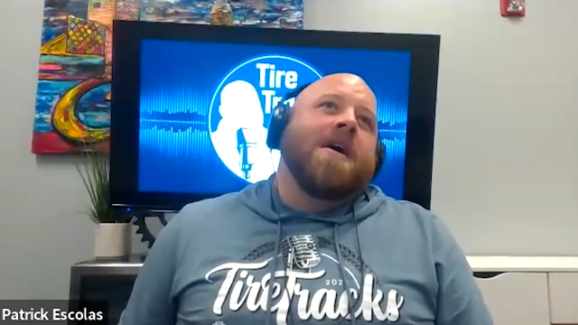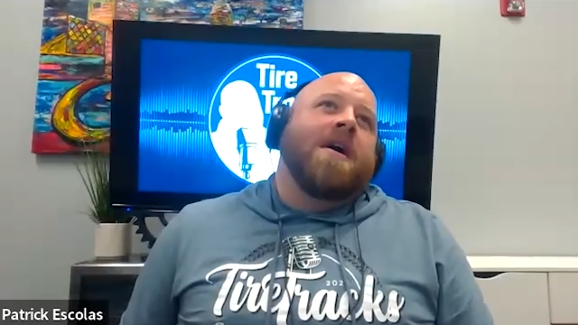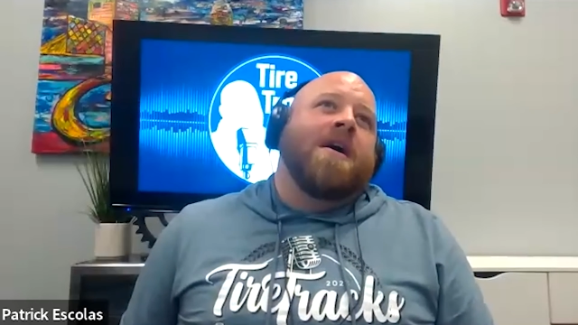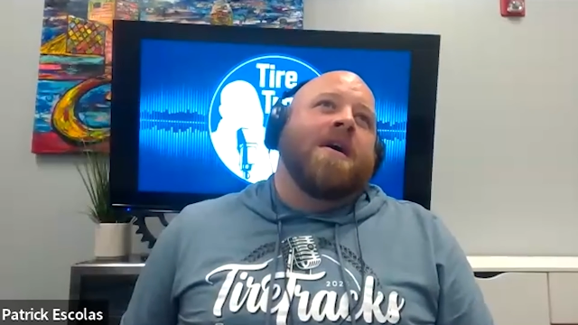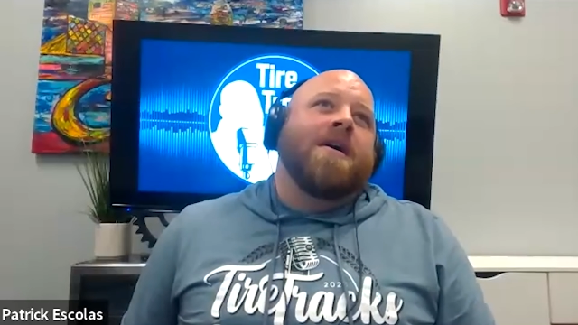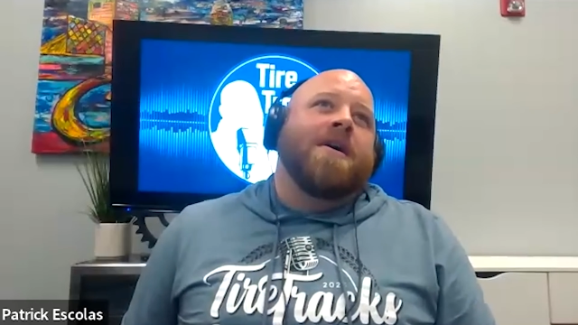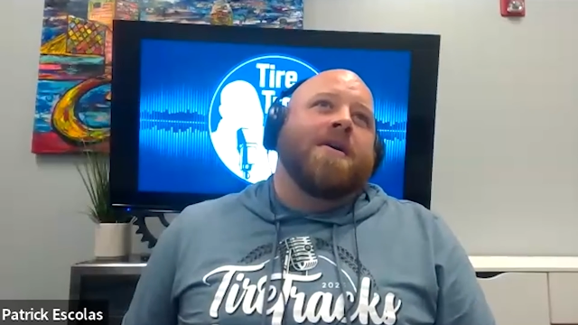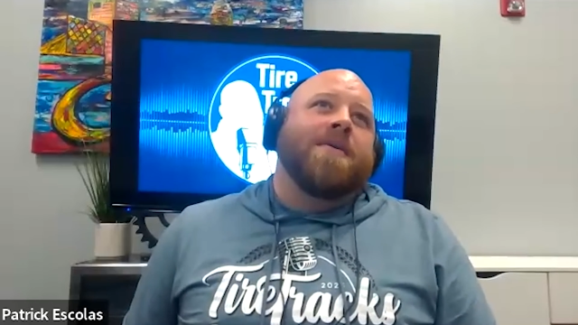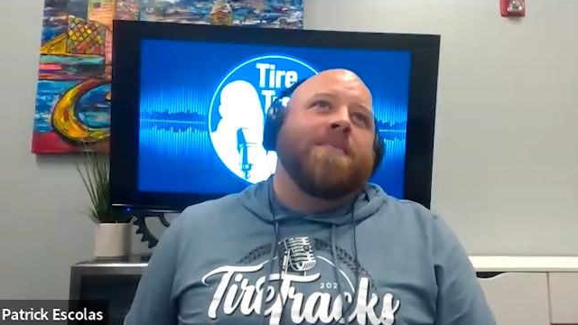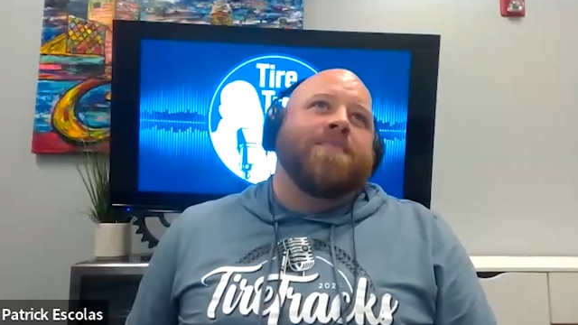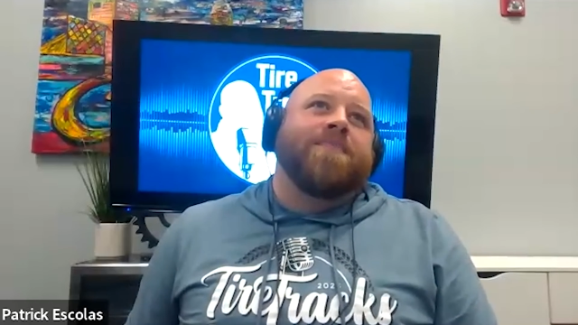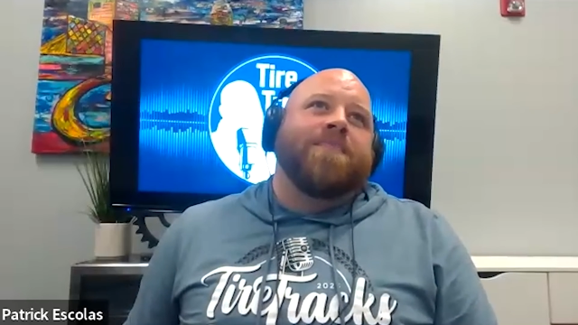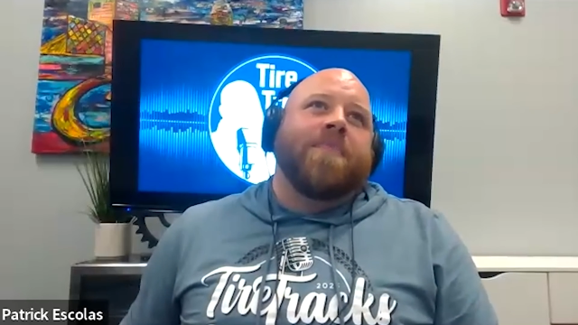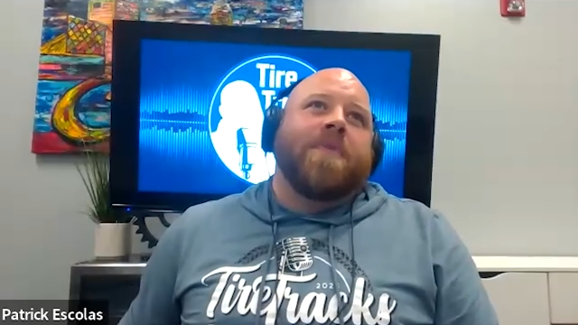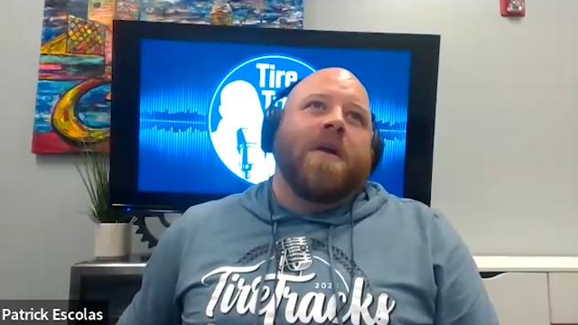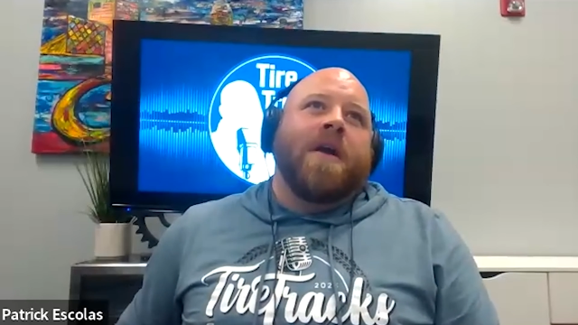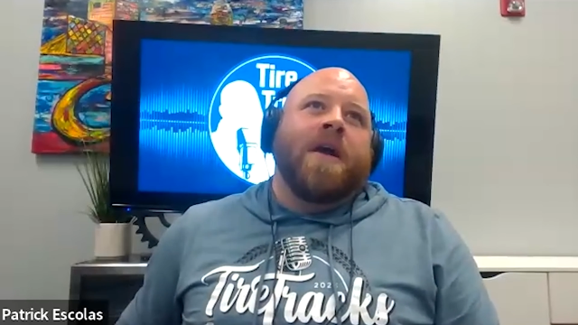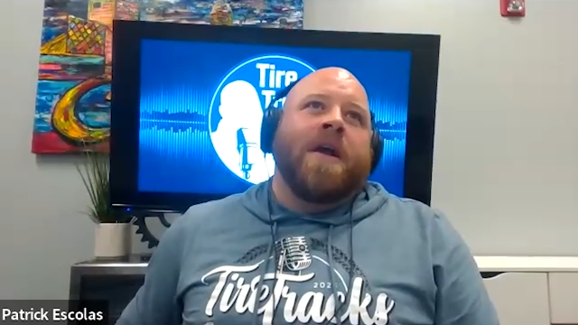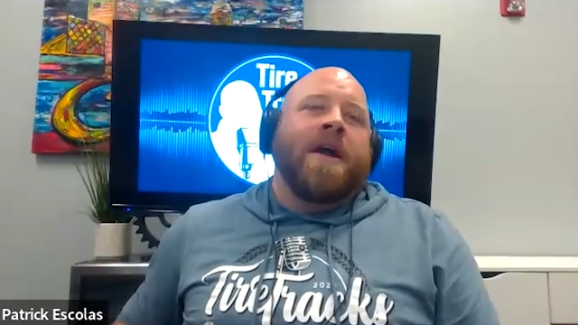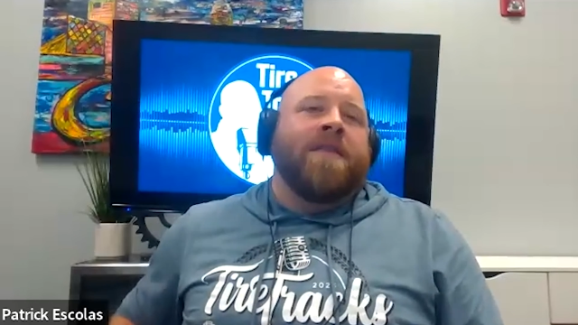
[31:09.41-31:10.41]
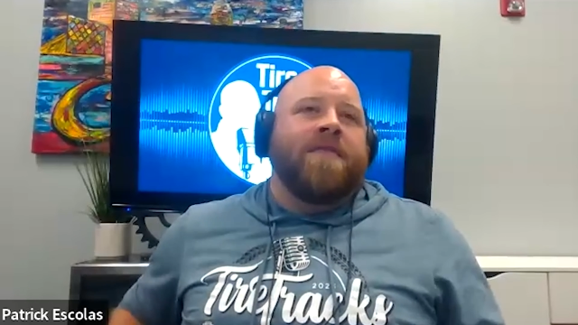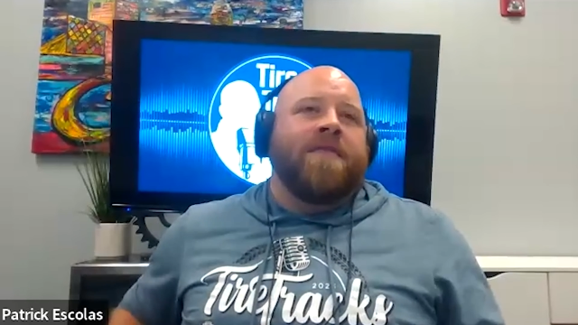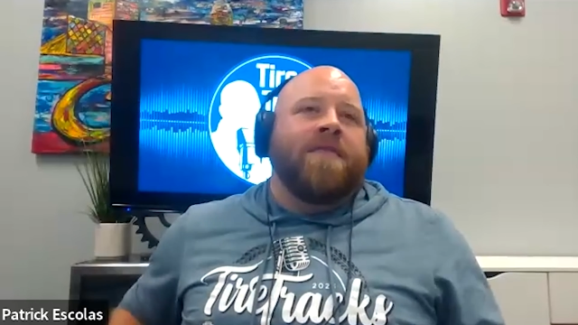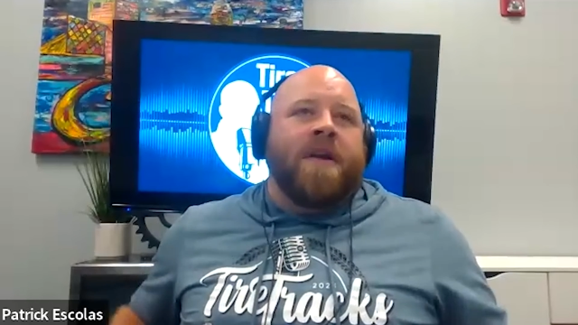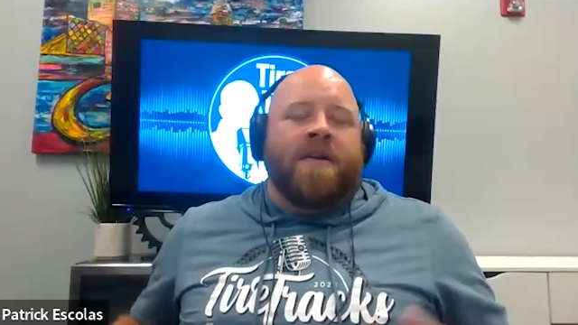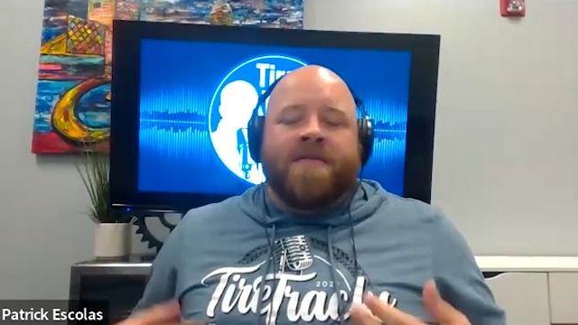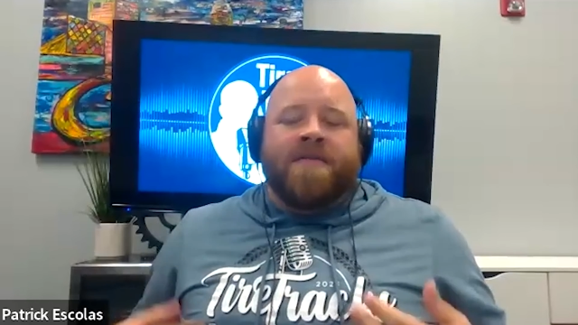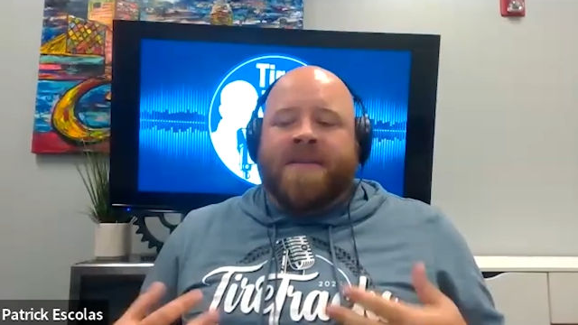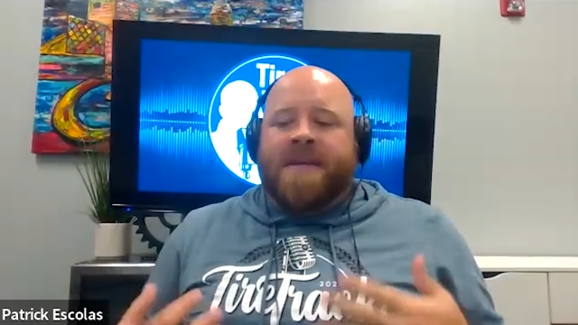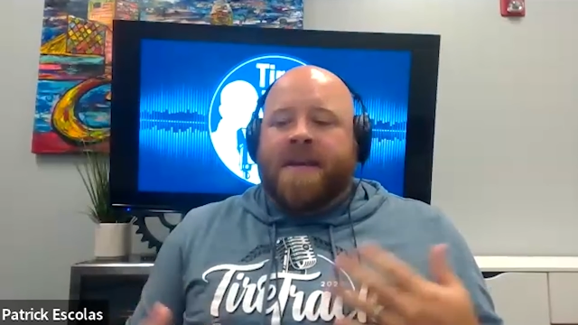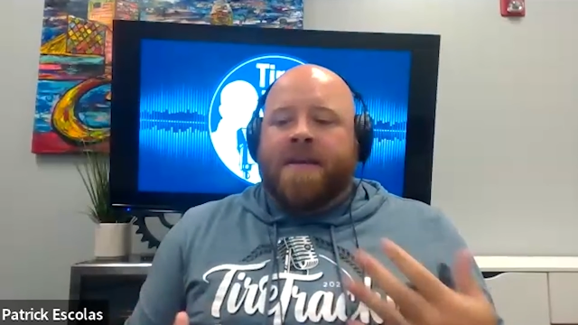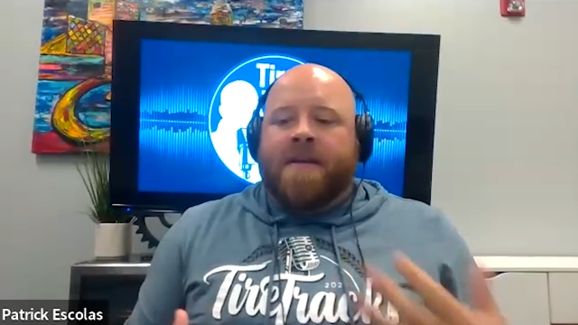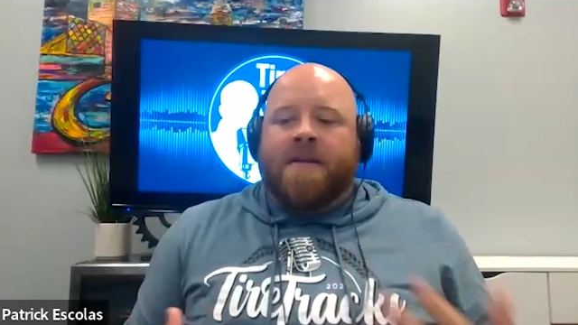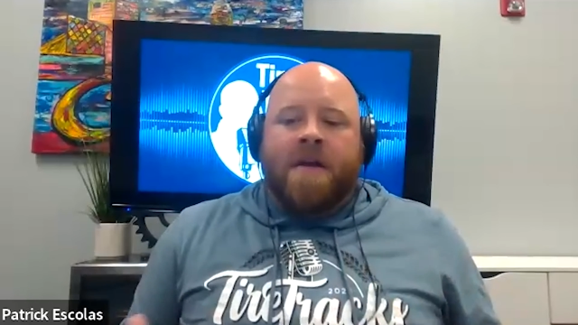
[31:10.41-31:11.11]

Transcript: And I've taken